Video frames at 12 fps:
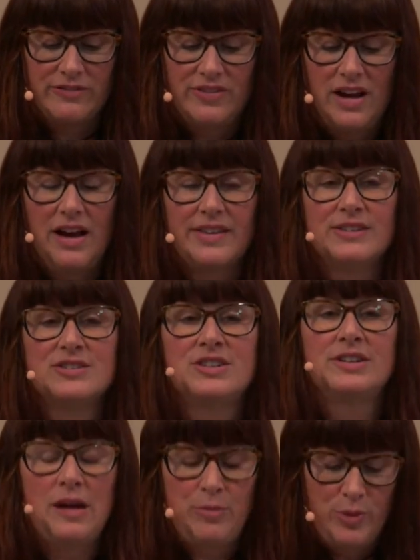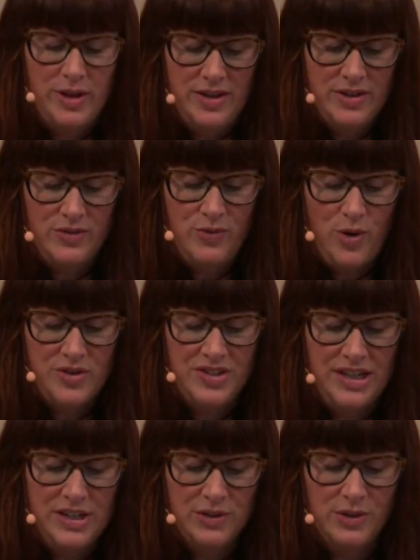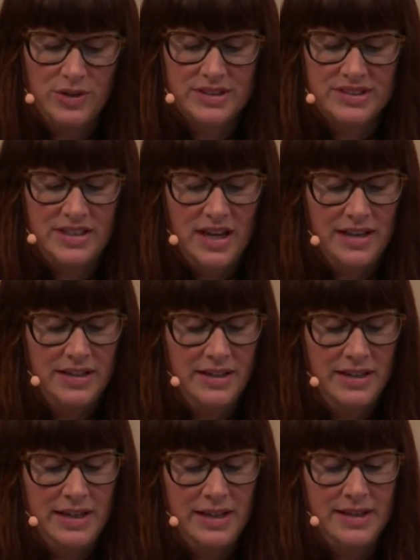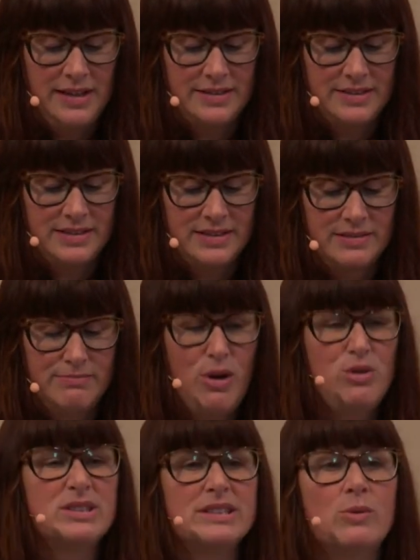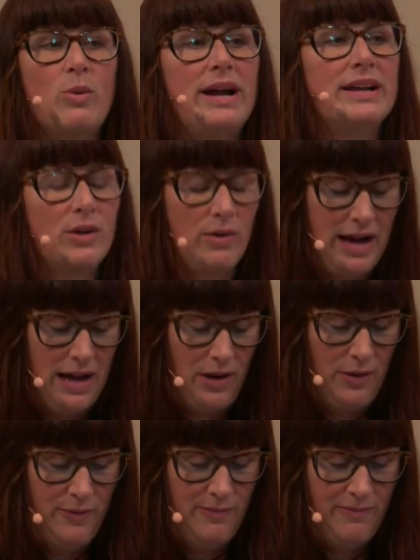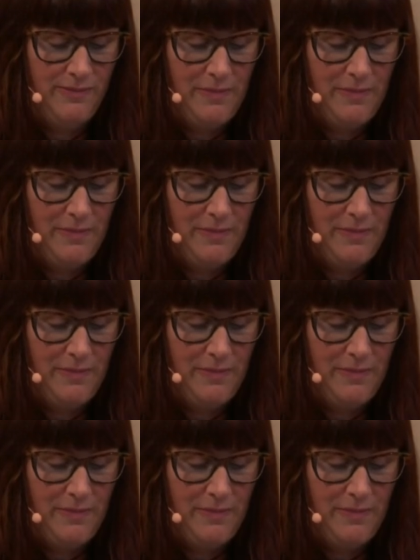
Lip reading: father stood up with his 14-year-old son in this mostly white crowd.